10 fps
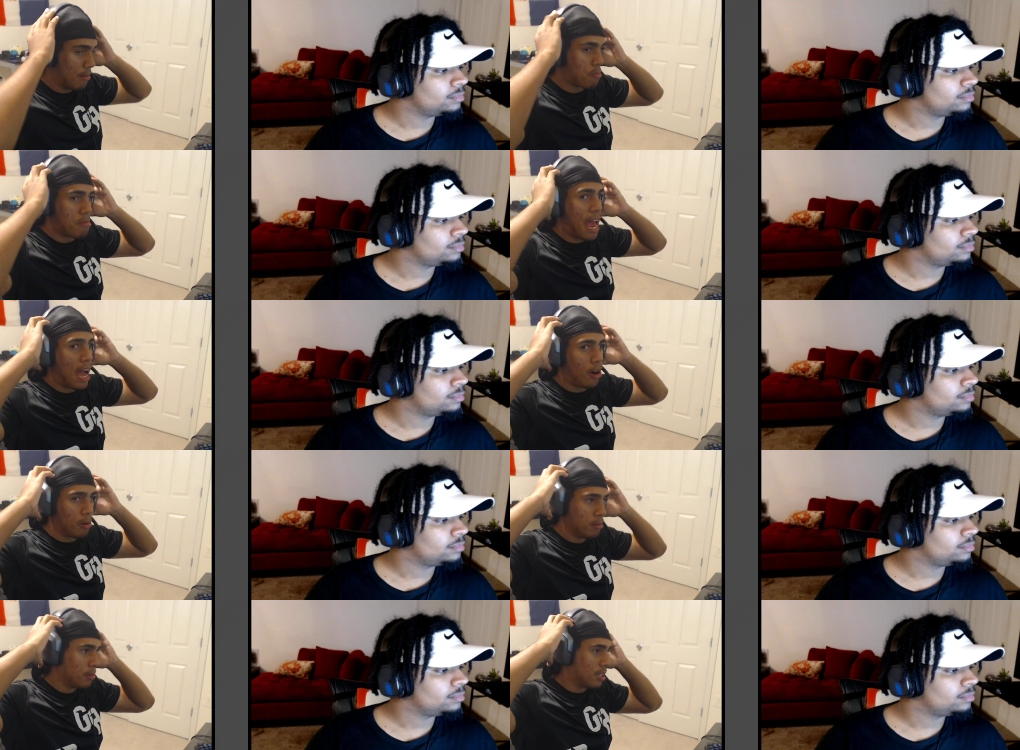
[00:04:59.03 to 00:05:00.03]
Speaker 1: now
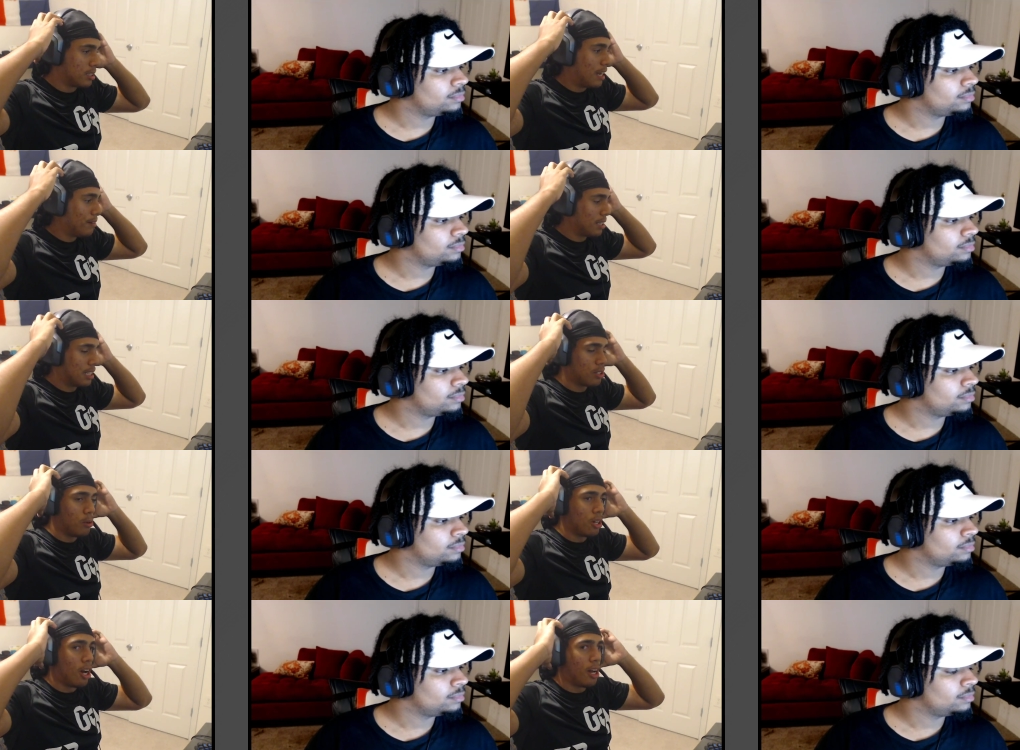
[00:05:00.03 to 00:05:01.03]
because of everything that's
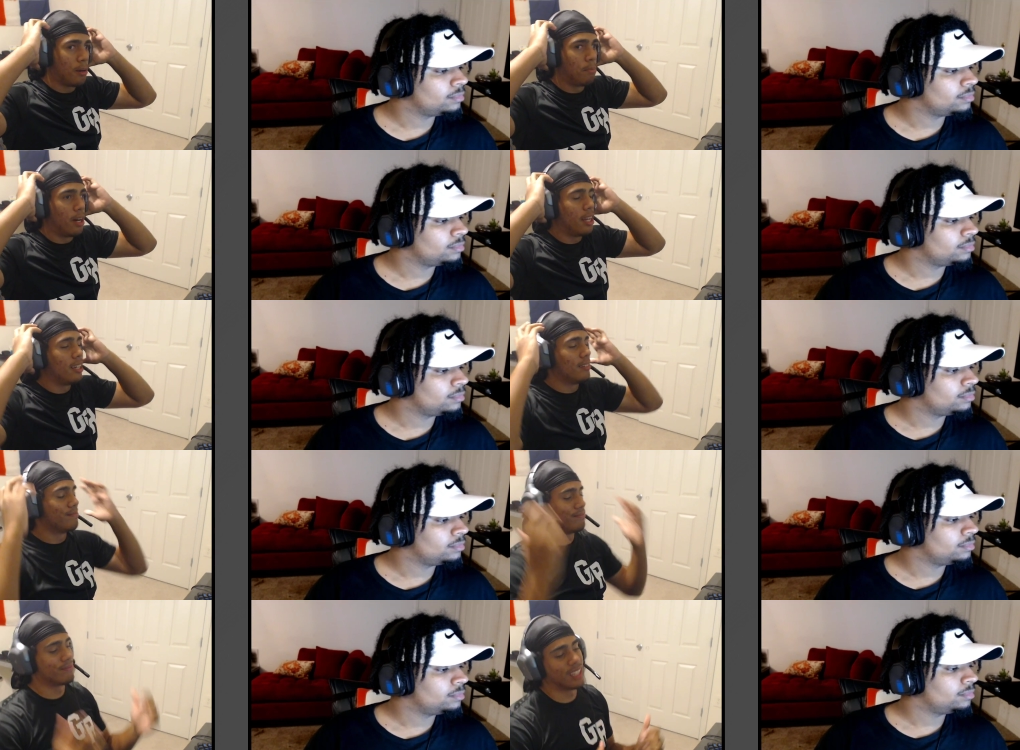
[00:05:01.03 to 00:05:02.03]
going on. But
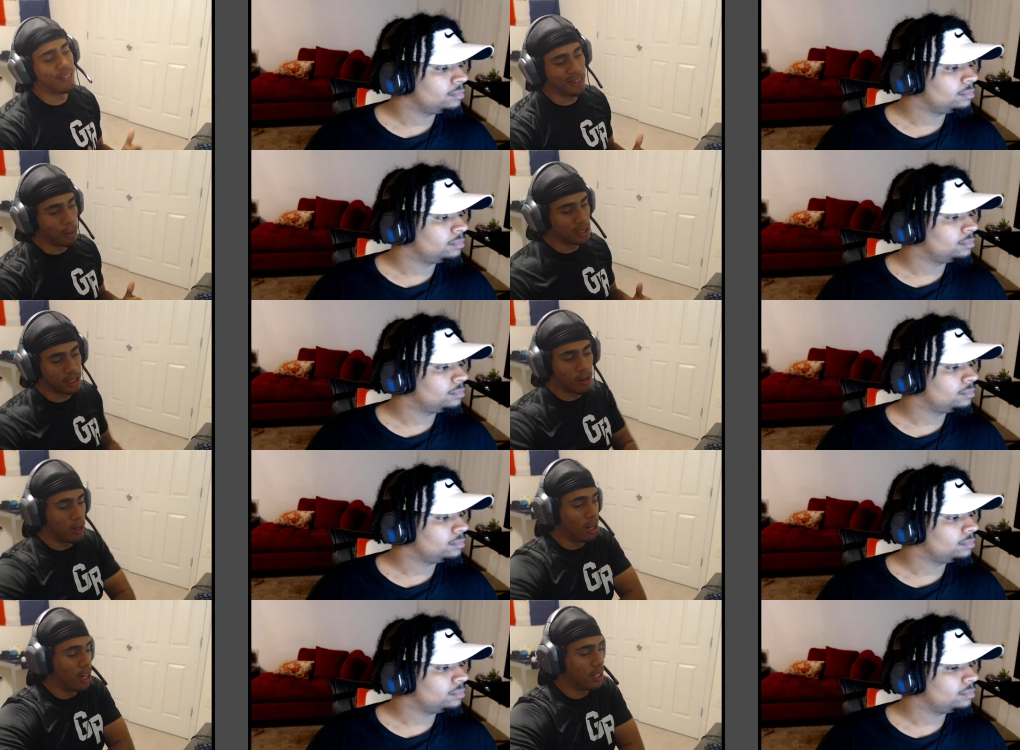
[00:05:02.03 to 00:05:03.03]
if it wasn't going
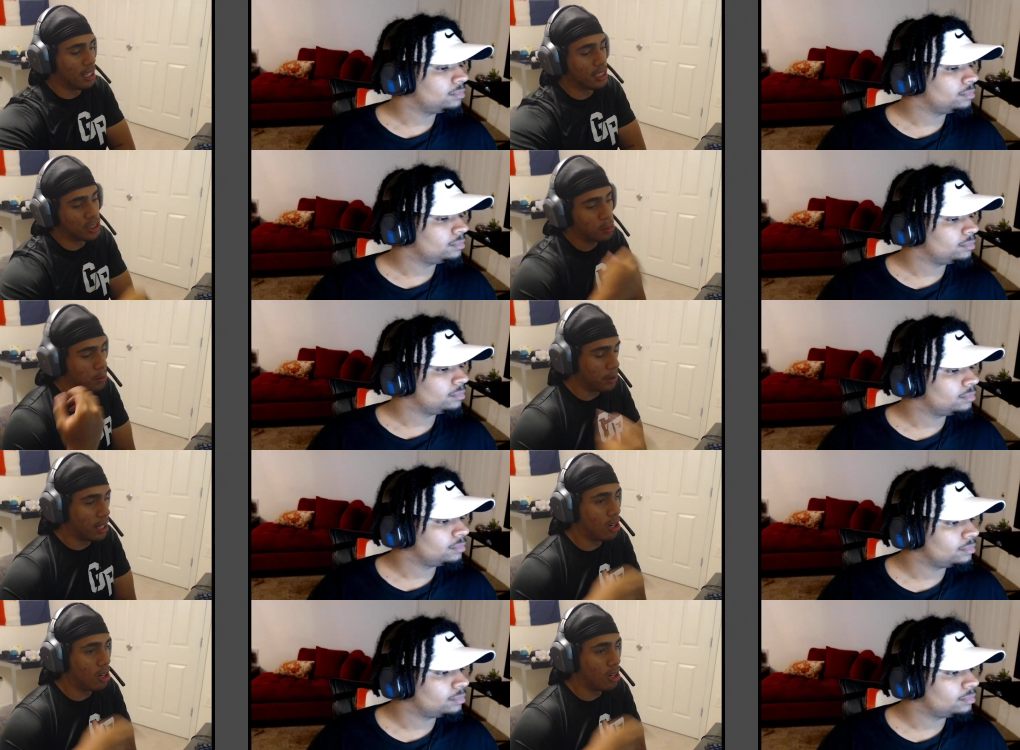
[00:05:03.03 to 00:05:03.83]
on, like this would be playing